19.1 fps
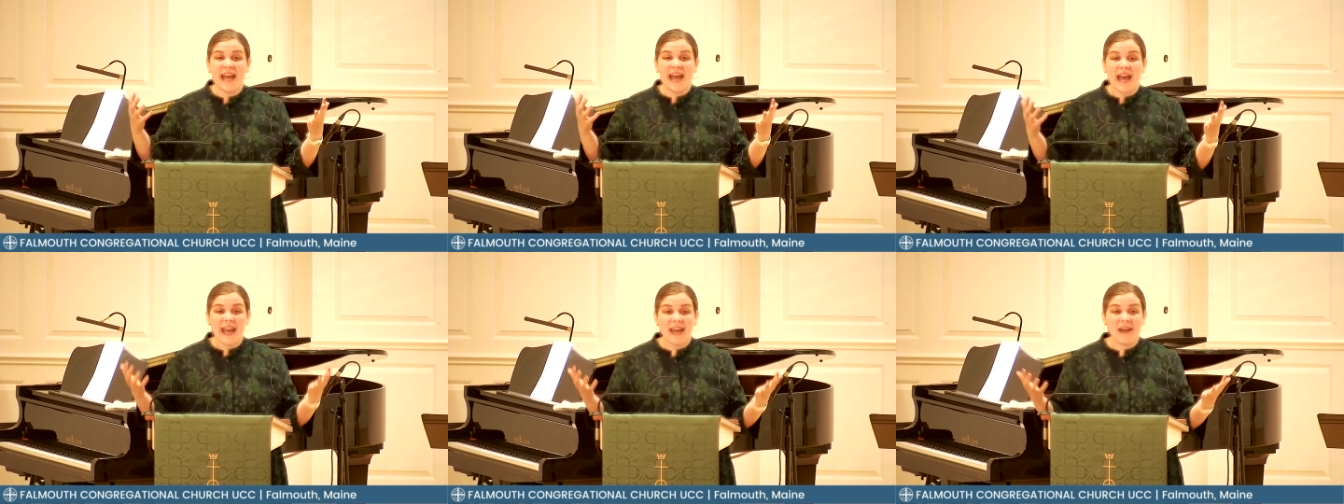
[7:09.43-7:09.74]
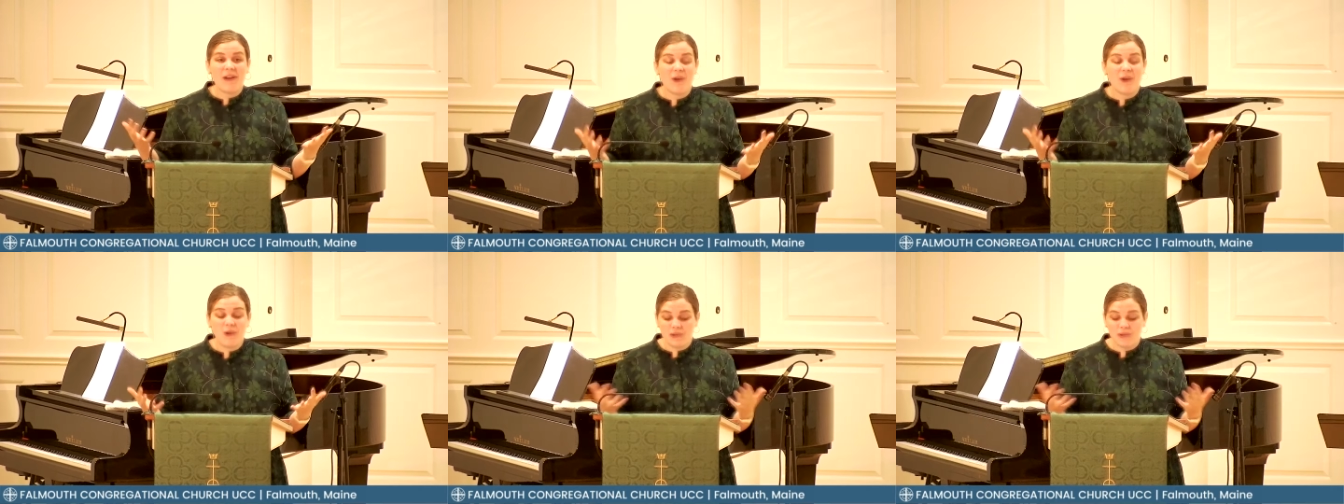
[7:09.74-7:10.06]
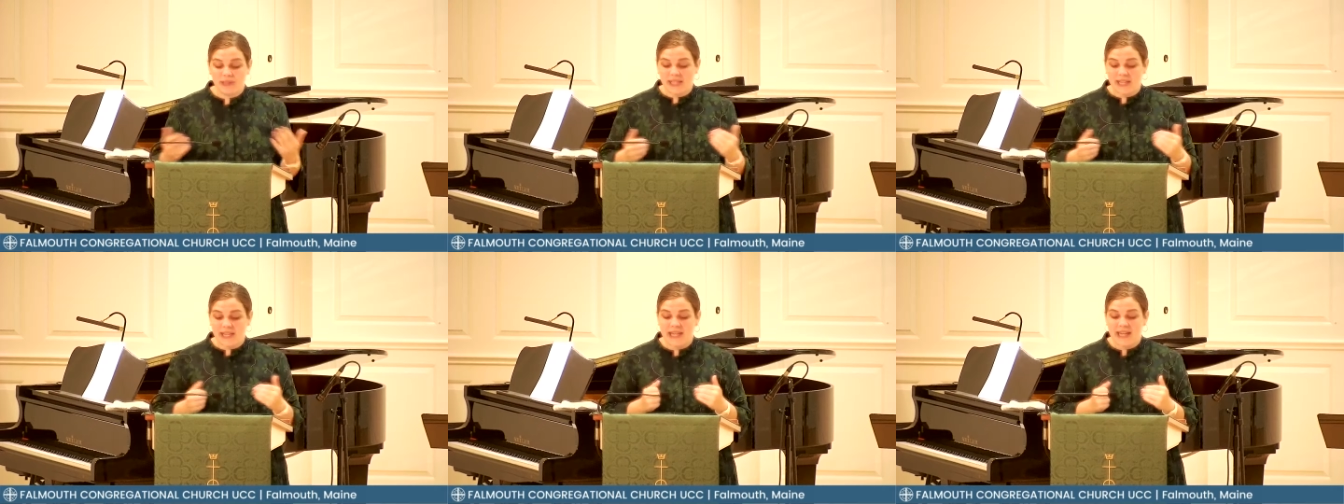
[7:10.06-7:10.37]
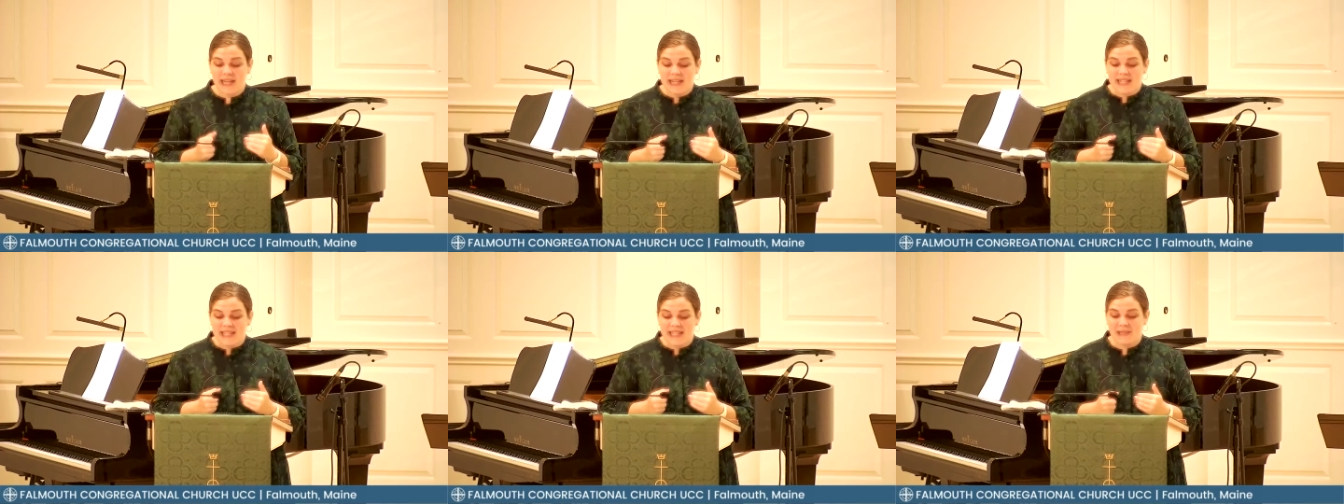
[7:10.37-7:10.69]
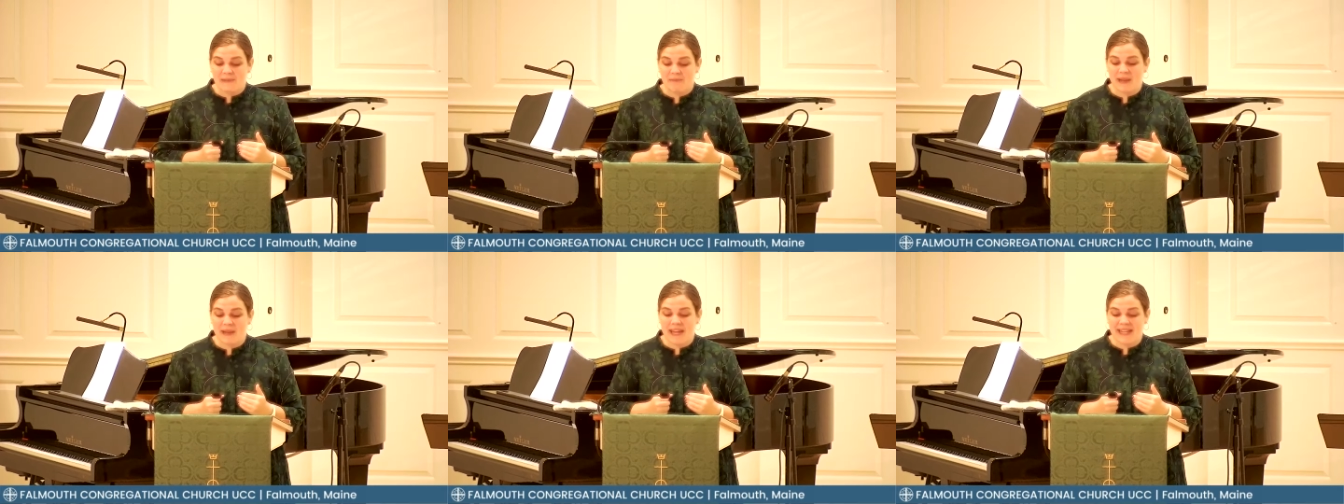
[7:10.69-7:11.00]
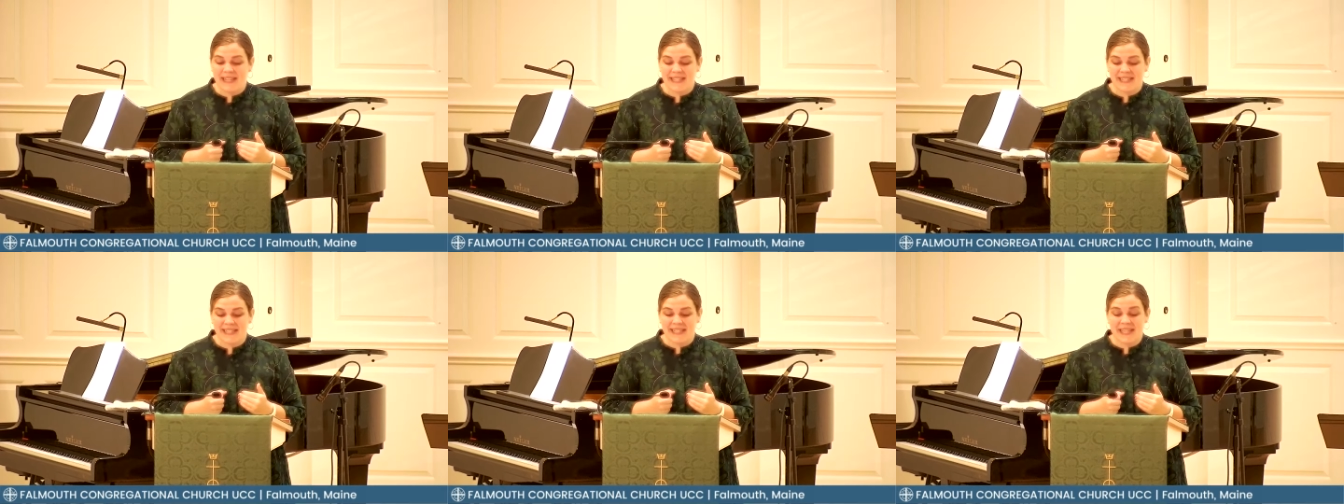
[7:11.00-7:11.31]
a holy
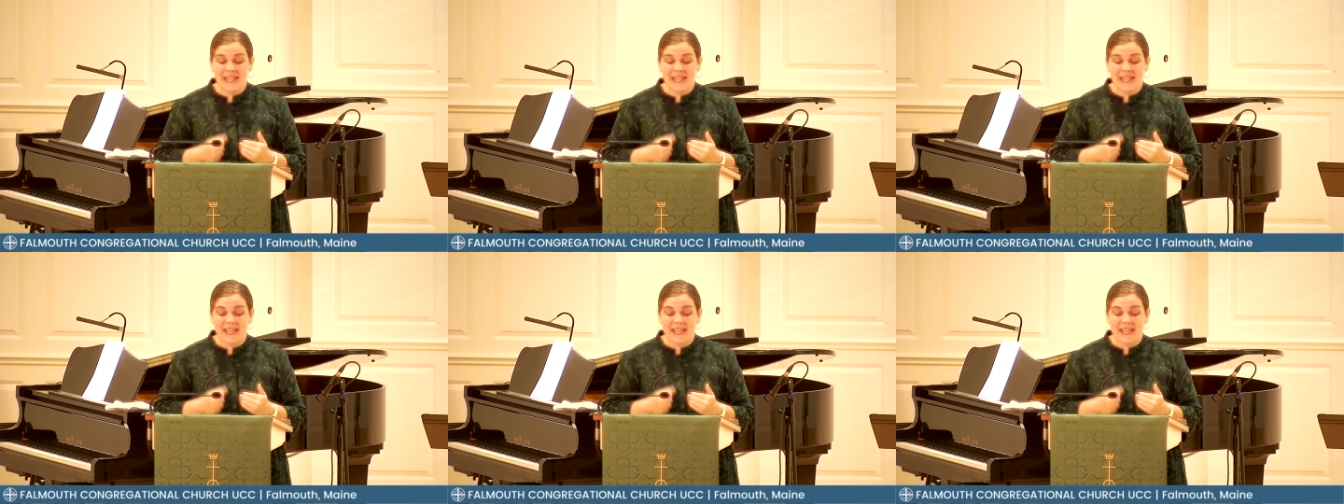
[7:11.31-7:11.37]
space,